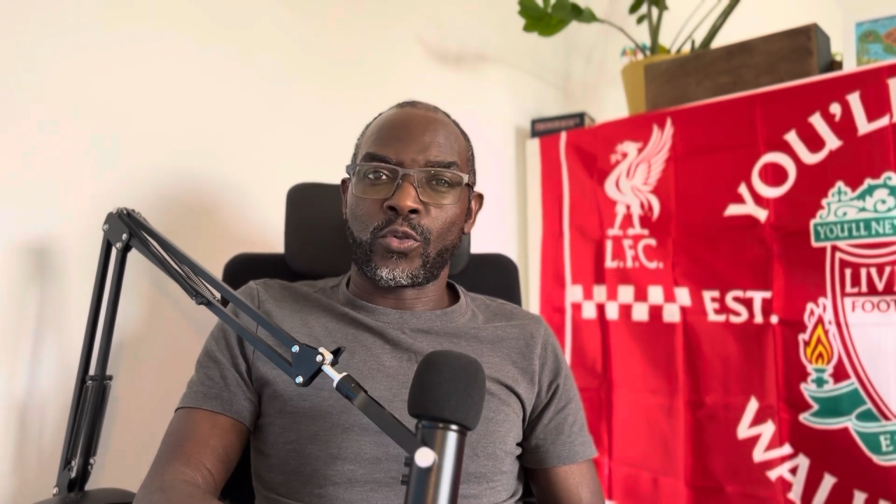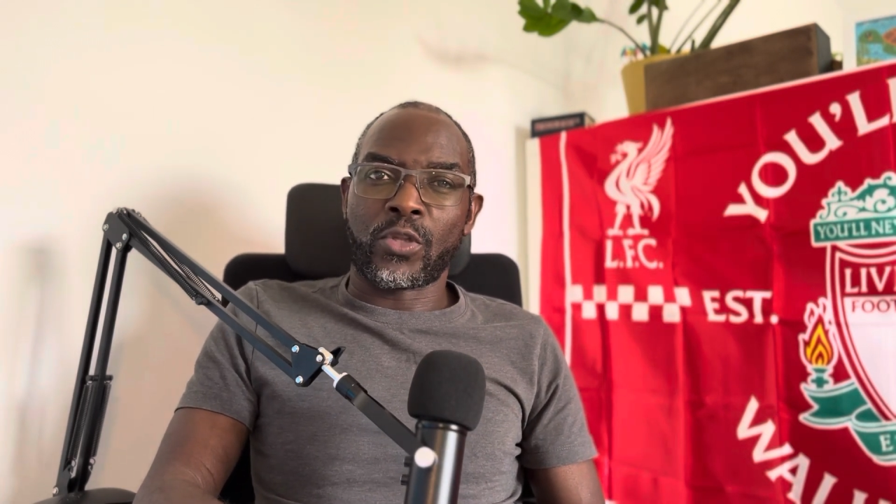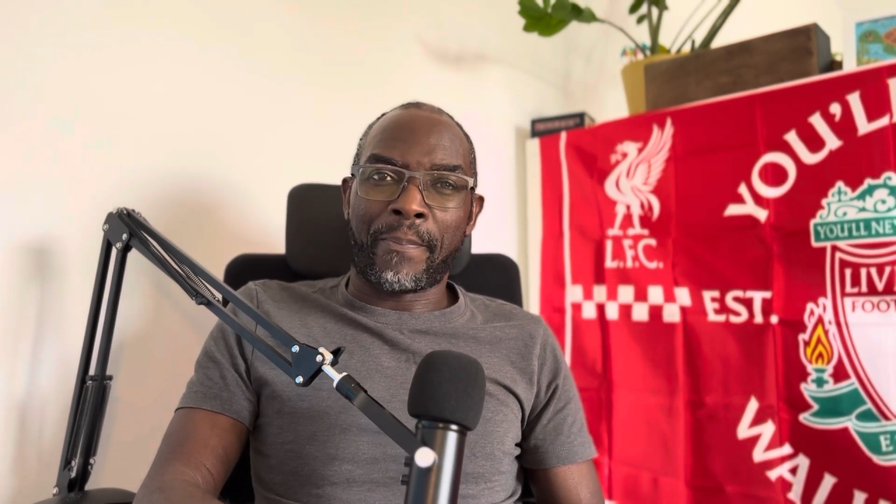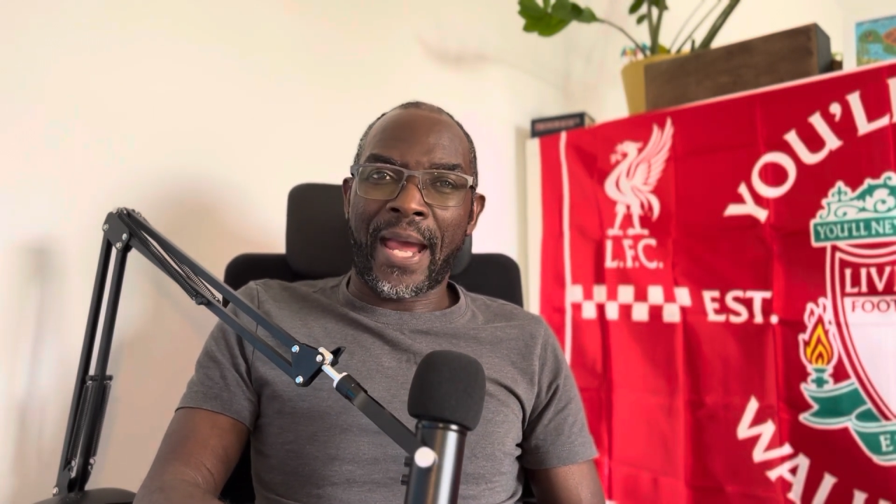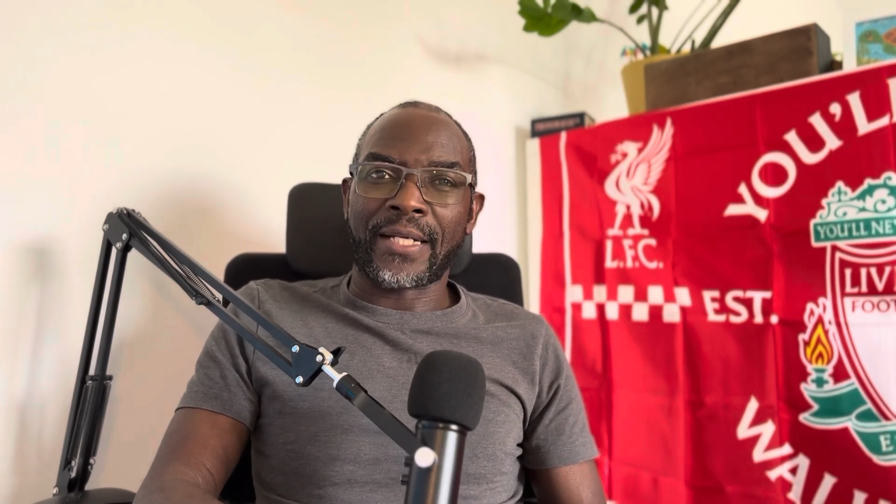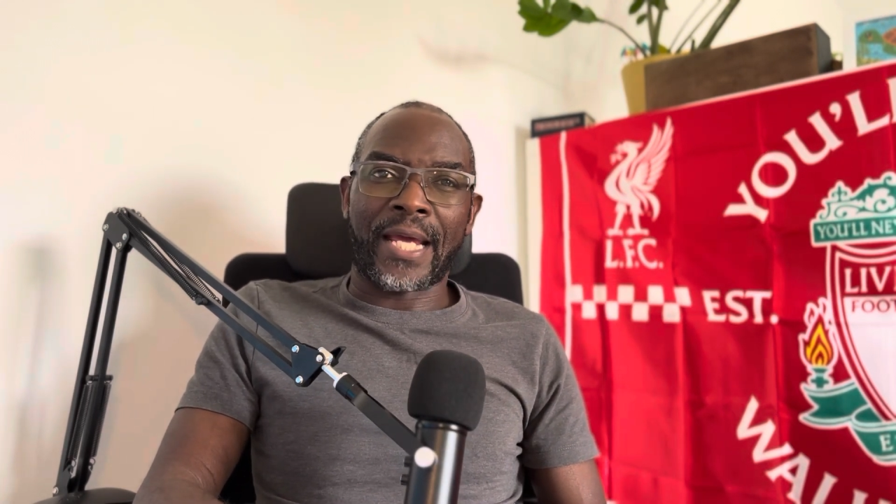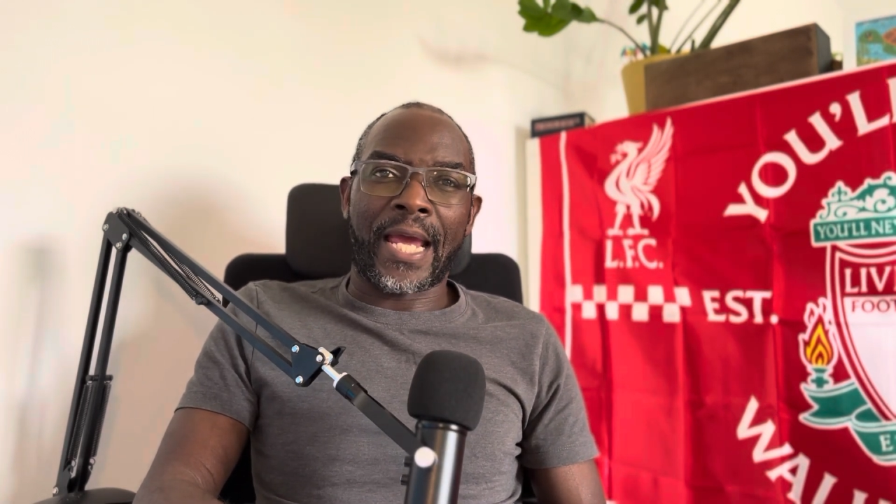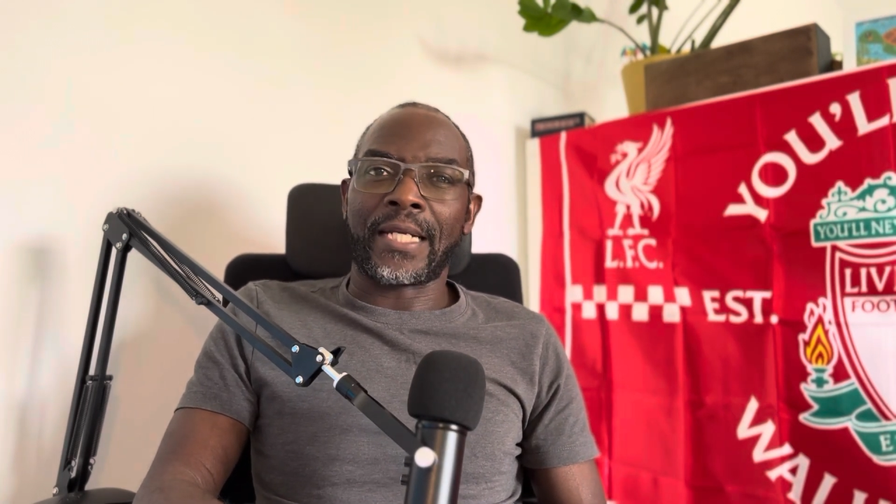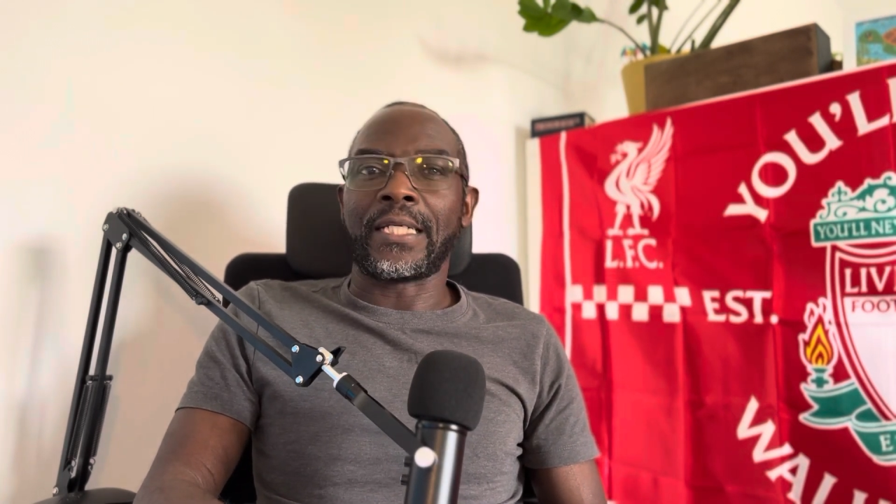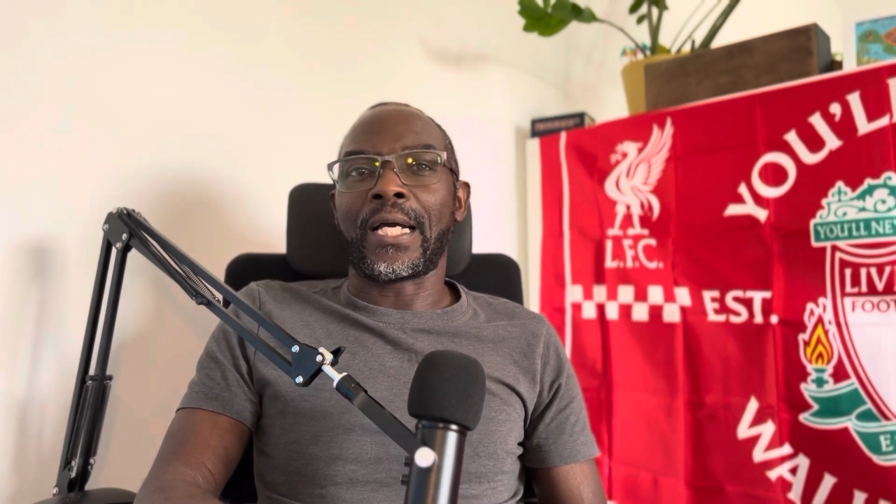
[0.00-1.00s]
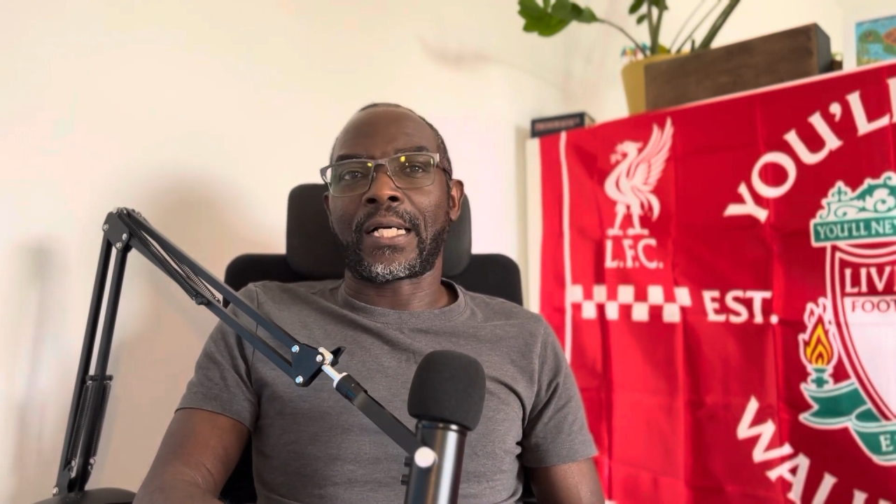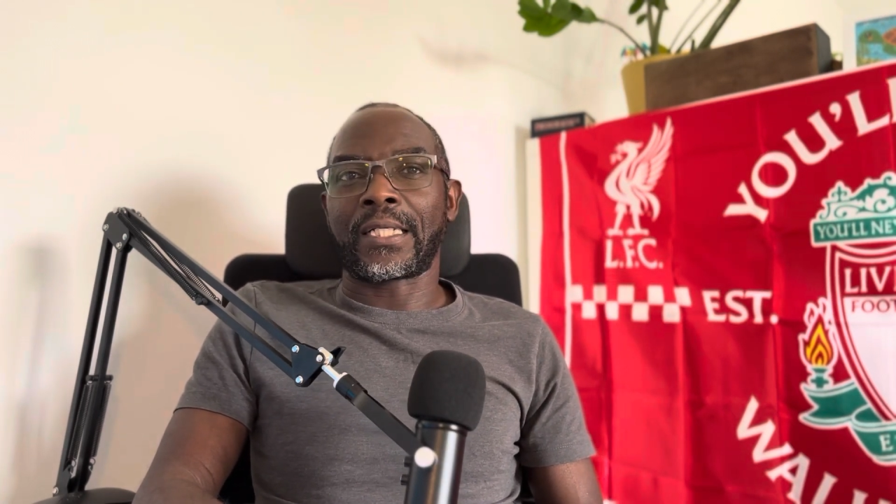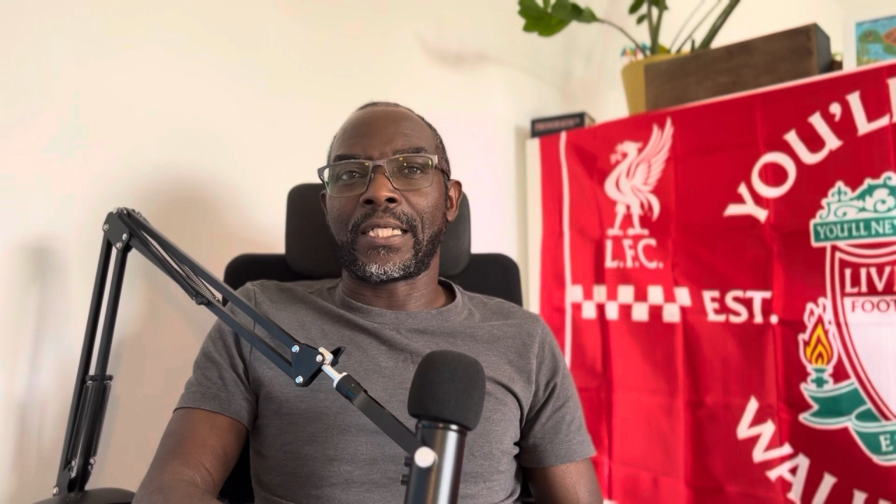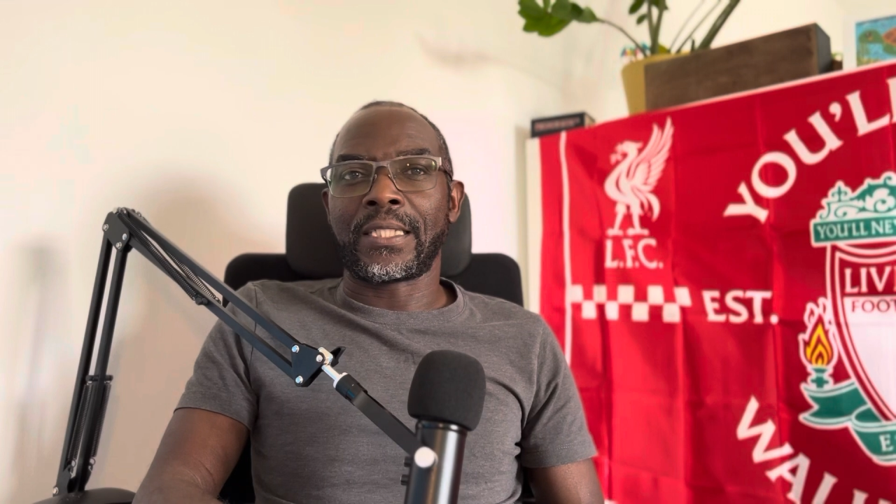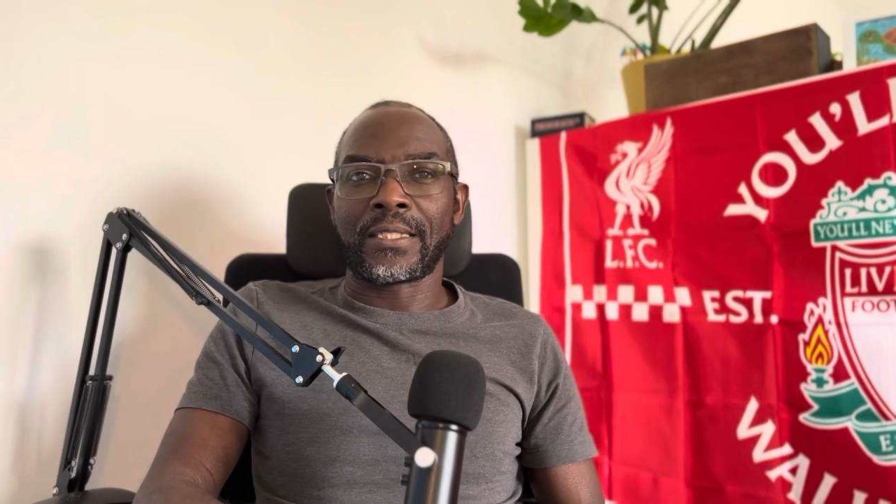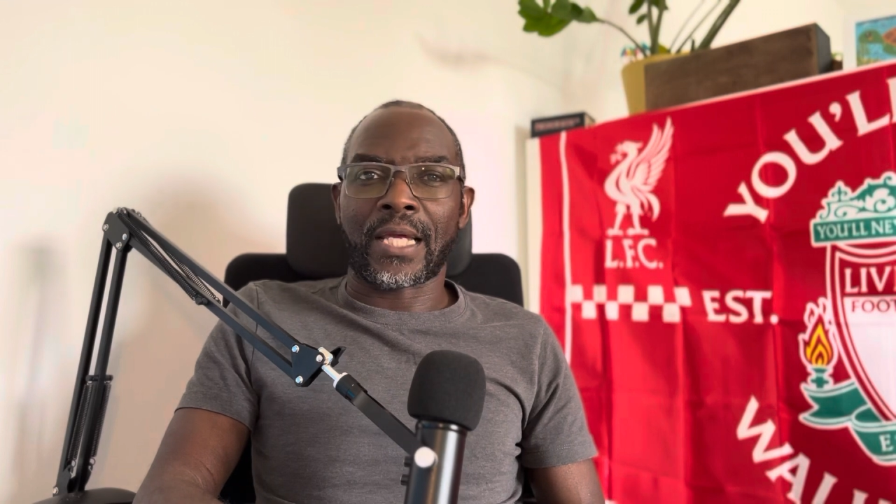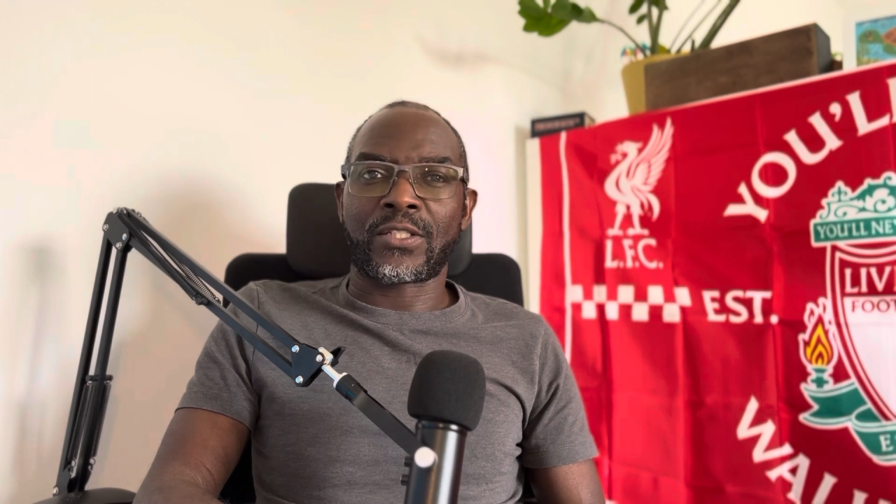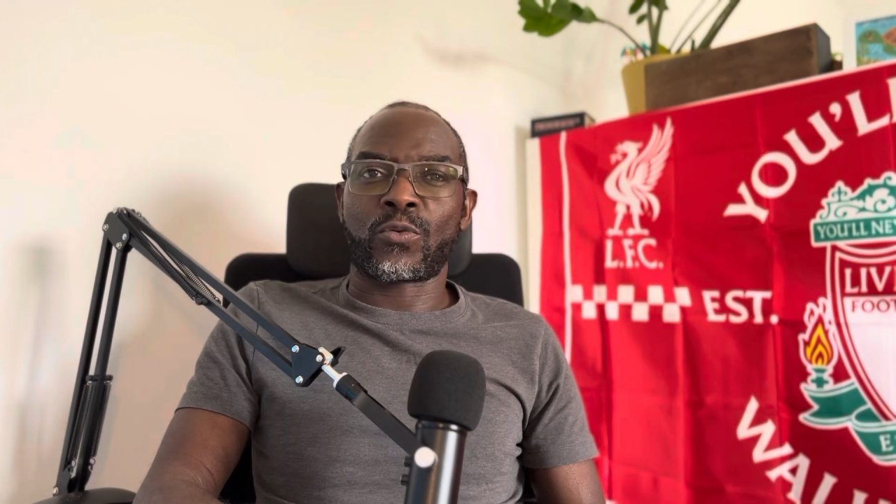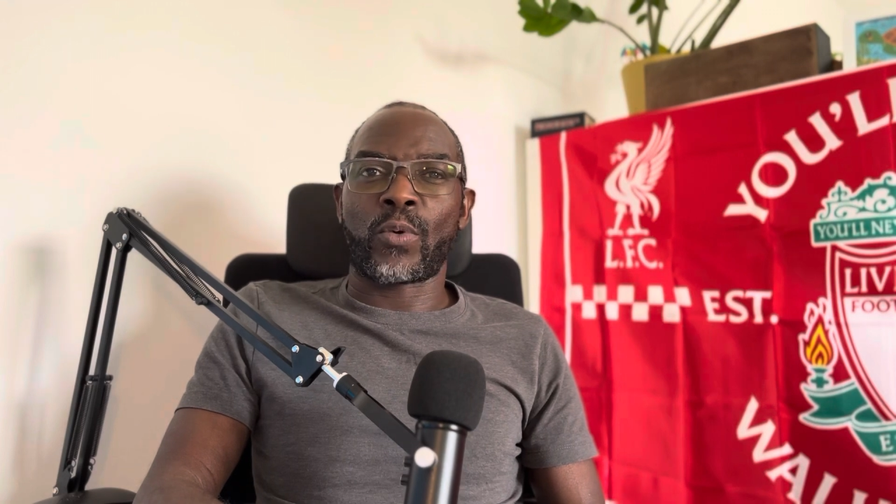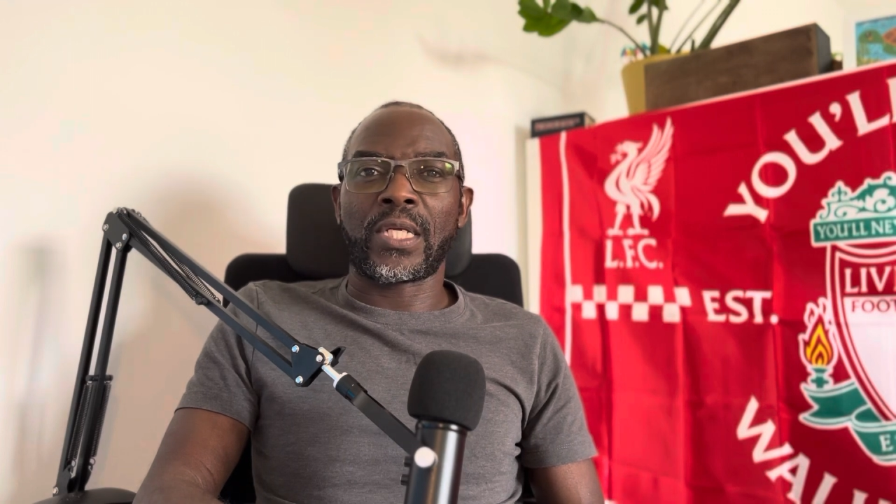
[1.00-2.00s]
the Bad and the Ugly
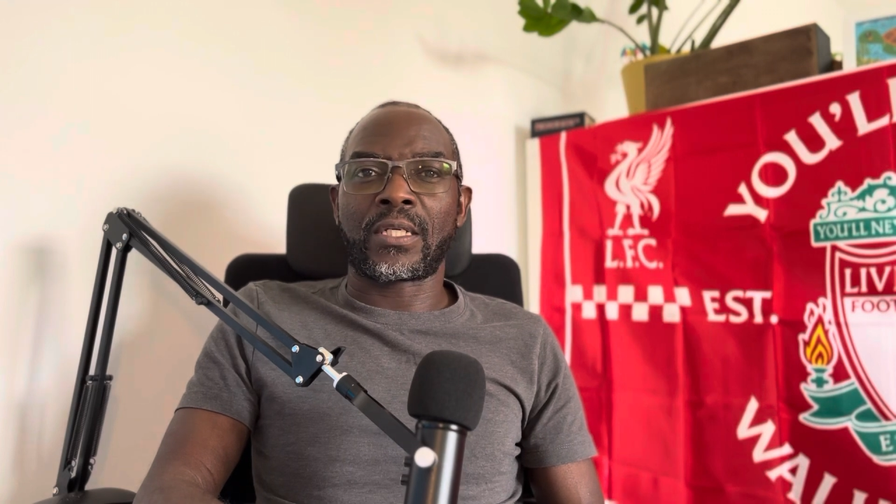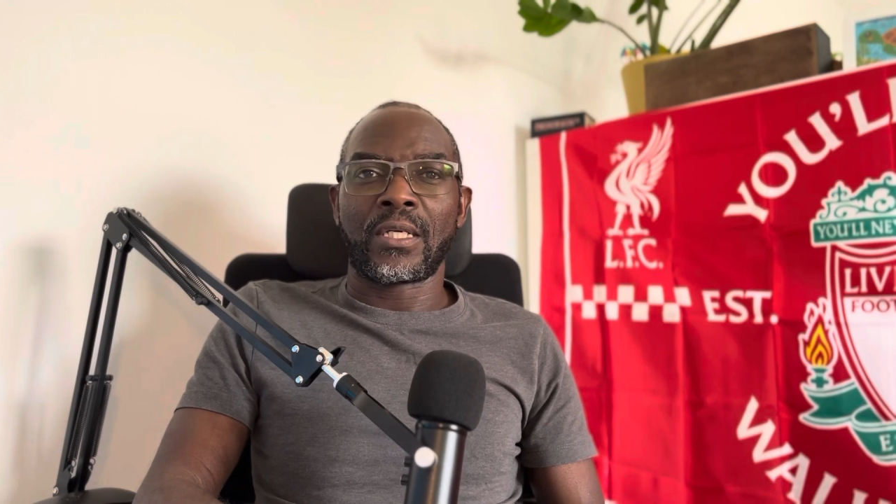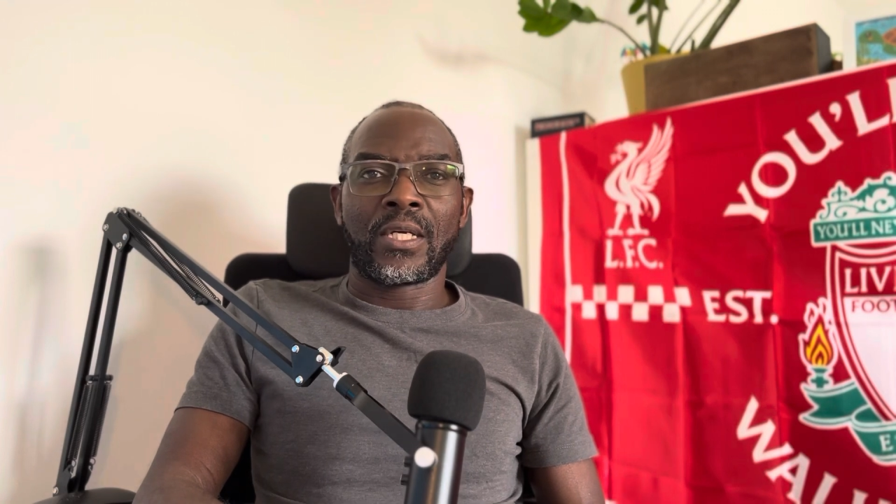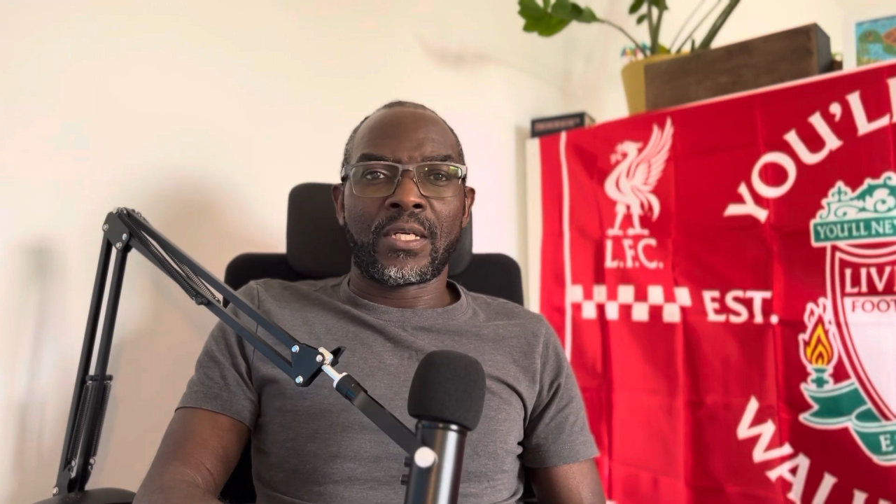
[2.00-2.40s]
next week.